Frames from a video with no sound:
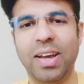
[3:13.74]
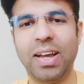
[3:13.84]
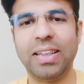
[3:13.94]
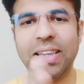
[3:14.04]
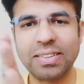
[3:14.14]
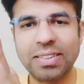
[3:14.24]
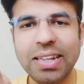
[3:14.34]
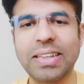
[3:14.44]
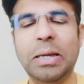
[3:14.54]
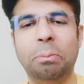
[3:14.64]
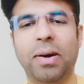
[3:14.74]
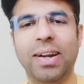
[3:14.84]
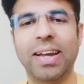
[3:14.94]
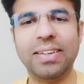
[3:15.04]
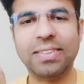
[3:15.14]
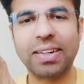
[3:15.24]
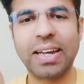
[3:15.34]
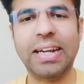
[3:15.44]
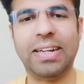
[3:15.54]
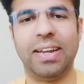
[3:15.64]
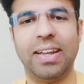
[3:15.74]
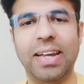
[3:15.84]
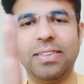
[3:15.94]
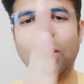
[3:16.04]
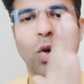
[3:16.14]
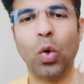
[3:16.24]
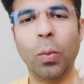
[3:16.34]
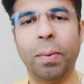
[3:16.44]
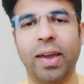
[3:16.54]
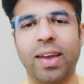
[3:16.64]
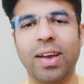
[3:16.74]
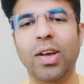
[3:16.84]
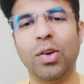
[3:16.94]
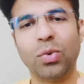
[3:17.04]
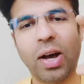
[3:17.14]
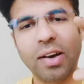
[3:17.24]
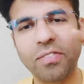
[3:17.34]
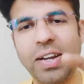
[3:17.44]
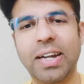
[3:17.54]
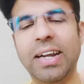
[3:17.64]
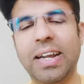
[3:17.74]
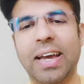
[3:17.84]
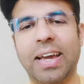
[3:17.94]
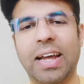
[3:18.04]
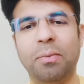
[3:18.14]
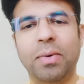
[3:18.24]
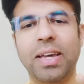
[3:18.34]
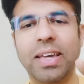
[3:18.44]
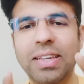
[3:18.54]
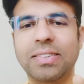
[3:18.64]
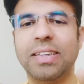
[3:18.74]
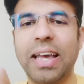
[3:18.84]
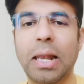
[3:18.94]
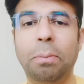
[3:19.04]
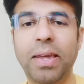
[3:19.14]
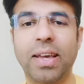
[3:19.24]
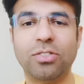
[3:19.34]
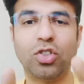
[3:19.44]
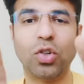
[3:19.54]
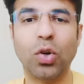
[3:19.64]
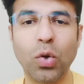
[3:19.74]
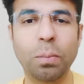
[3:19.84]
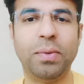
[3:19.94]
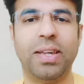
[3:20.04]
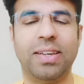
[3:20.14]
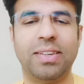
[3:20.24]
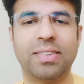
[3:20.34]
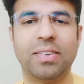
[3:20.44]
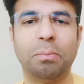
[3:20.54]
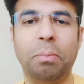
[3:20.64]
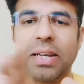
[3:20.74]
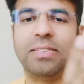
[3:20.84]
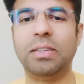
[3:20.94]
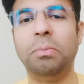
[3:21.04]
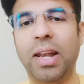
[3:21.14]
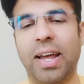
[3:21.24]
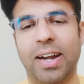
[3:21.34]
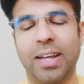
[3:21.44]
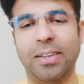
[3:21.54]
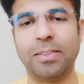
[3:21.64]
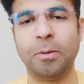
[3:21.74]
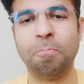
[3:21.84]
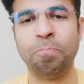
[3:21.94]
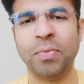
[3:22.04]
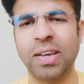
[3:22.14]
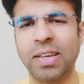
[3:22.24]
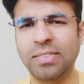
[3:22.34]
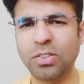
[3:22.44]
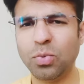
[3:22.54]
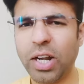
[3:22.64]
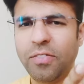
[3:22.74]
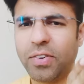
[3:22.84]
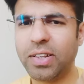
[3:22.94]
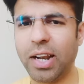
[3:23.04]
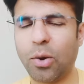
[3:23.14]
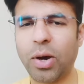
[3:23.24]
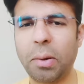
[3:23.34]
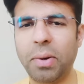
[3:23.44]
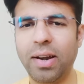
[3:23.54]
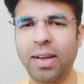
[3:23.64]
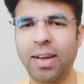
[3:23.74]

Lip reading: There's nothing but it's a title, it's a grouping. So affinity diagram is helping us to group things by similarities. Is this only for the requirement?